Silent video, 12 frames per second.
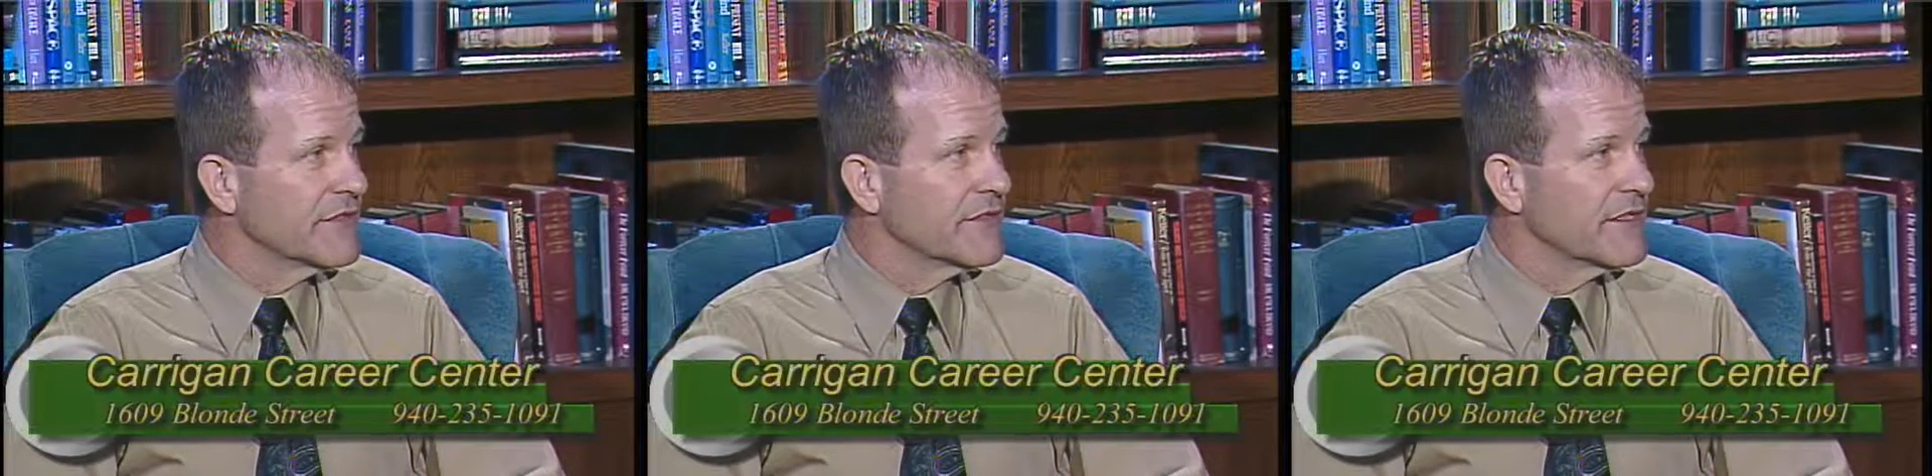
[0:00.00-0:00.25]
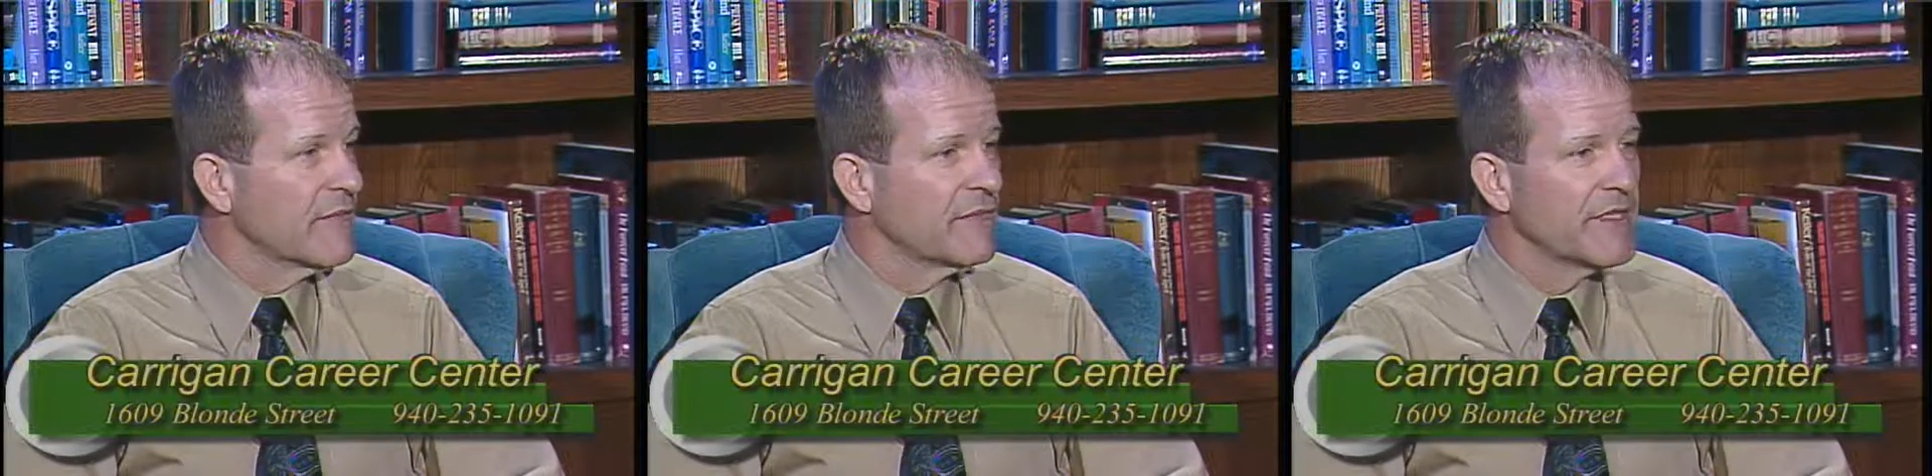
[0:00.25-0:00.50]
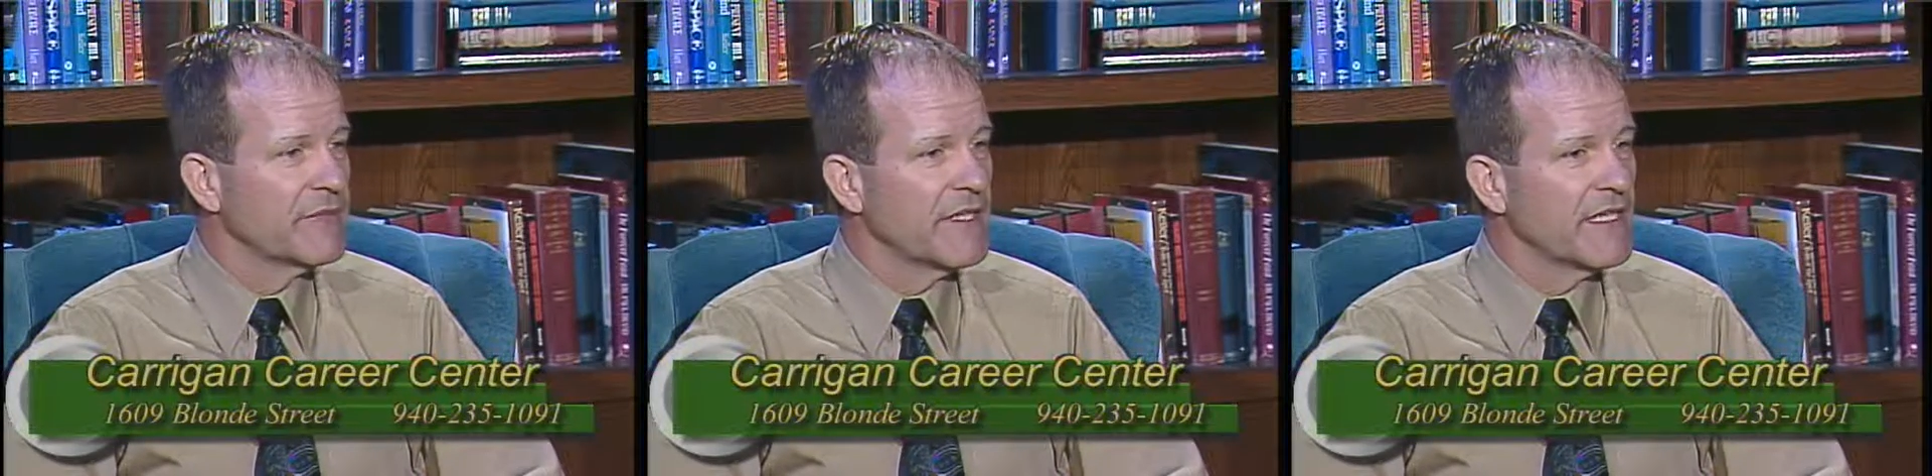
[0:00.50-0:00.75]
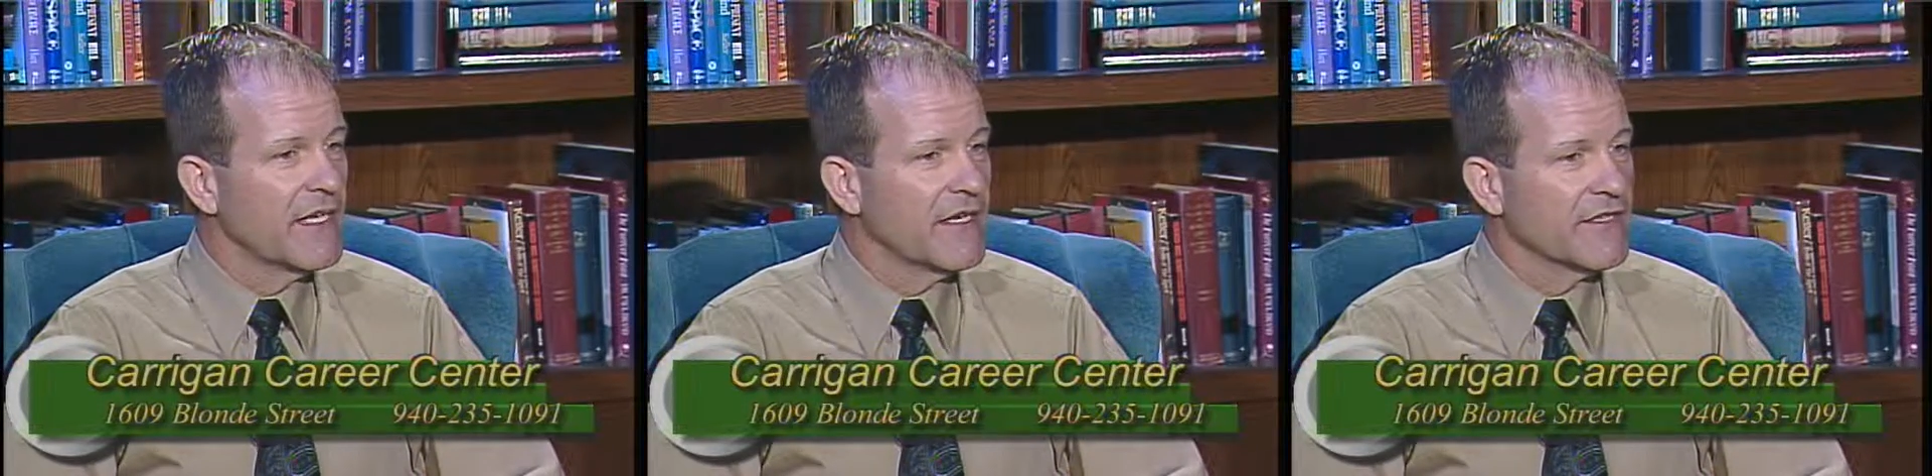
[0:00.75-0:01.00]
simply
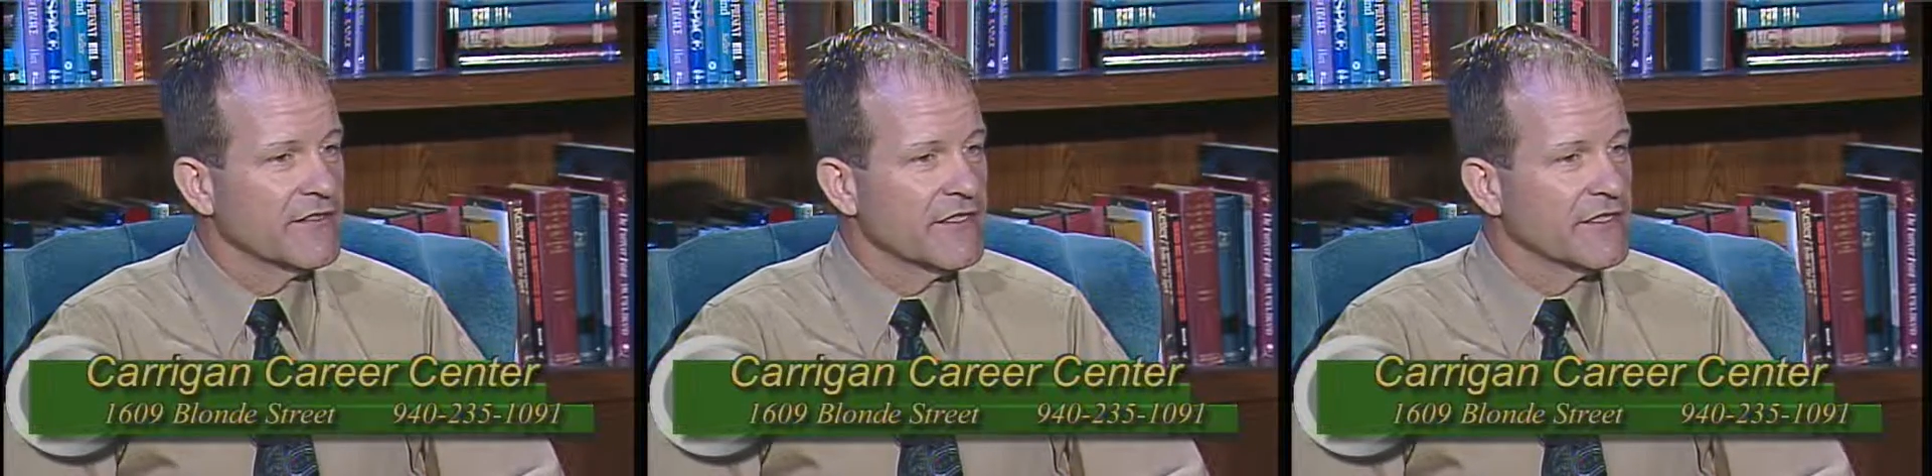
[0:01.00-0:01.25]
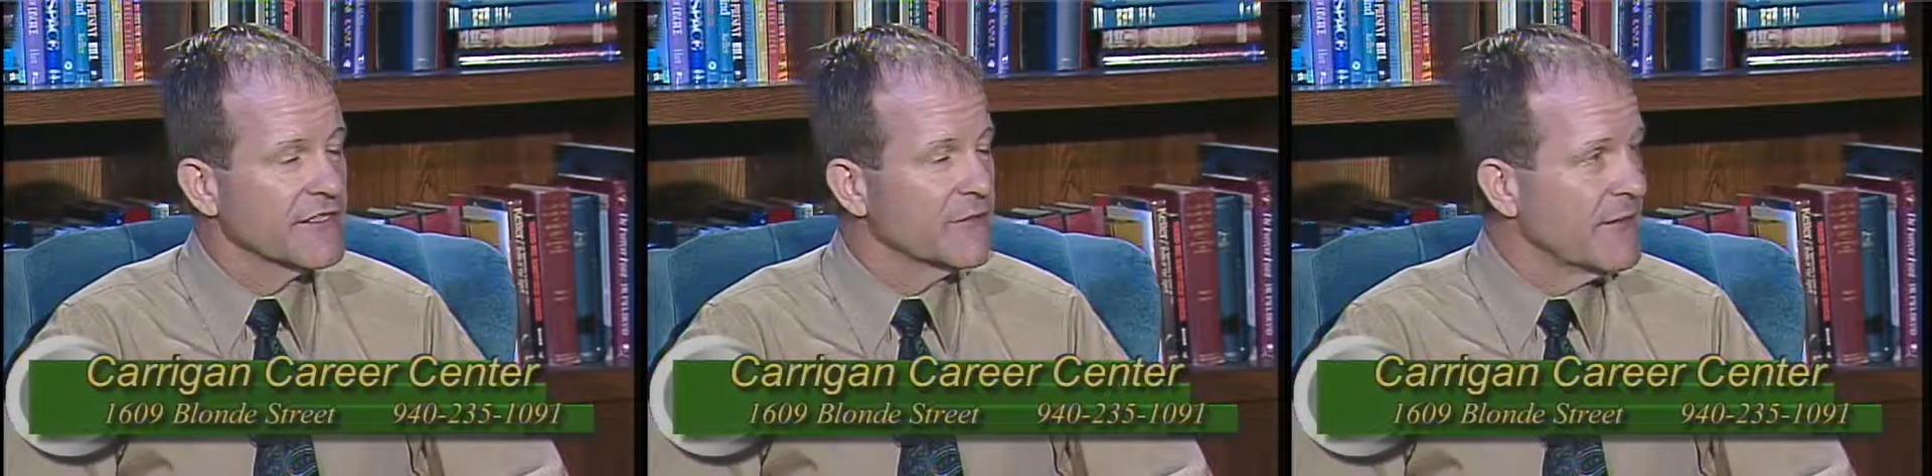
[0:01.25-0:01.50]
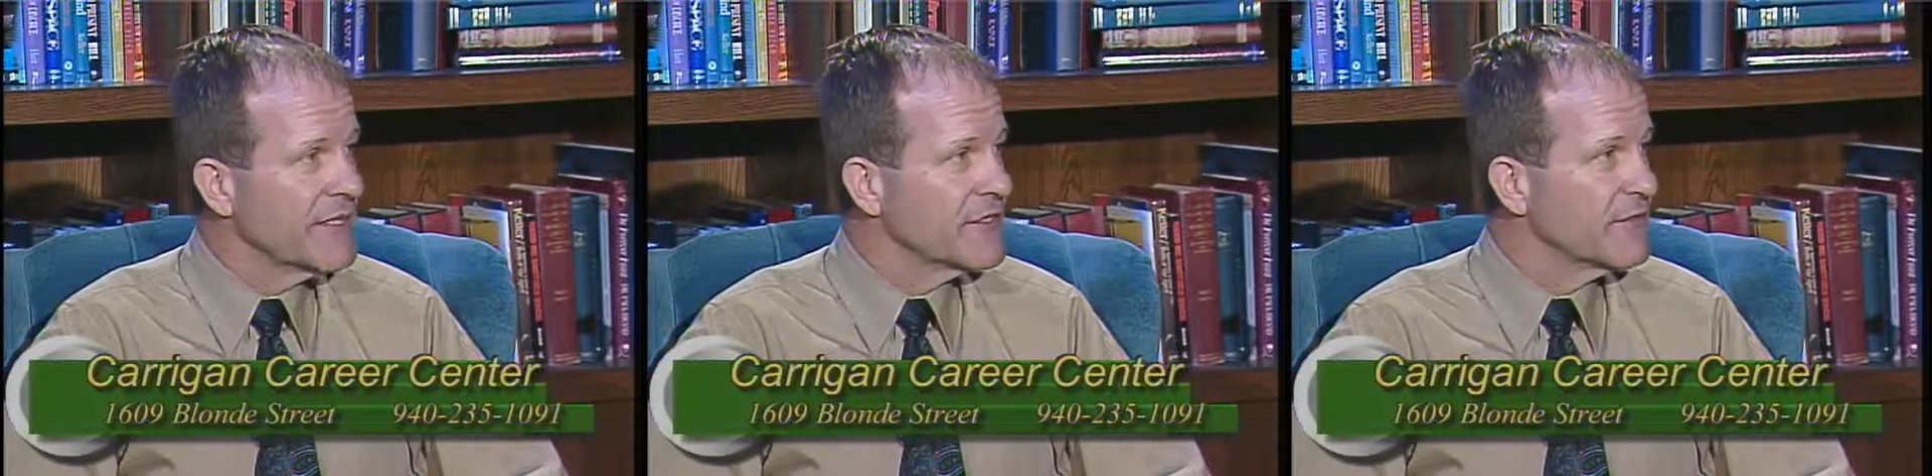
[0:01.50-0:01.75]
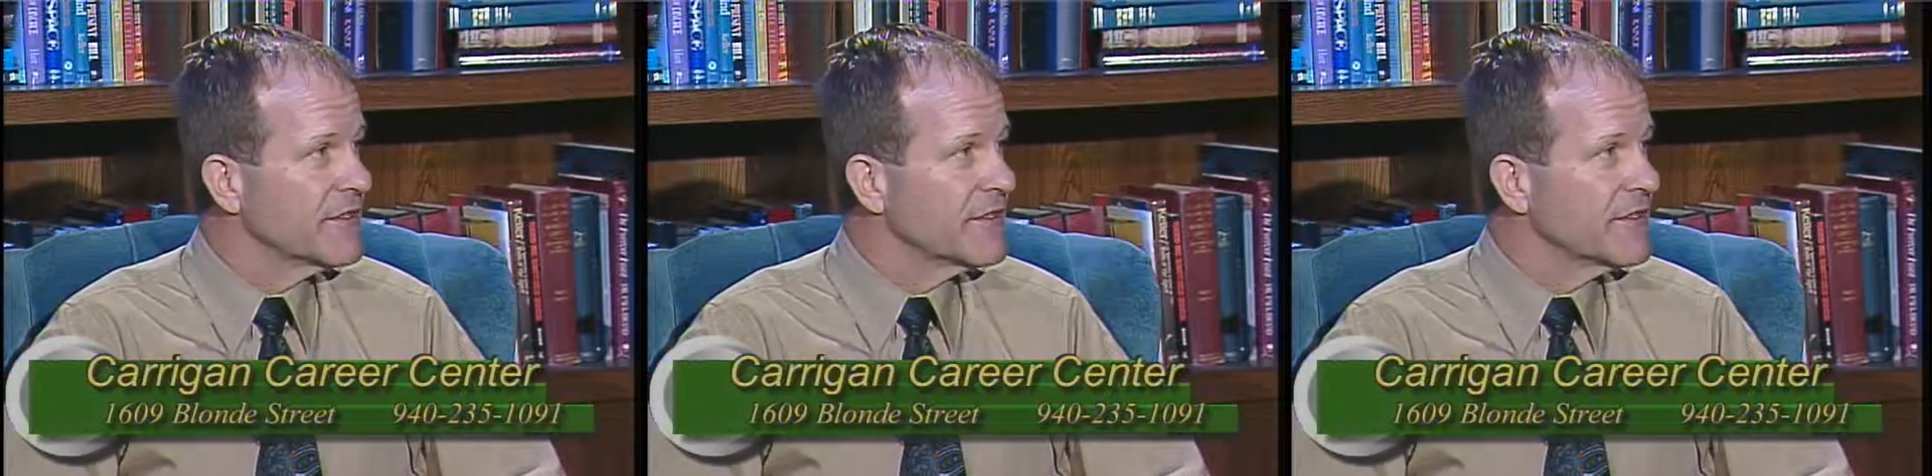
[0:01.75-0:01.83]
because as expensive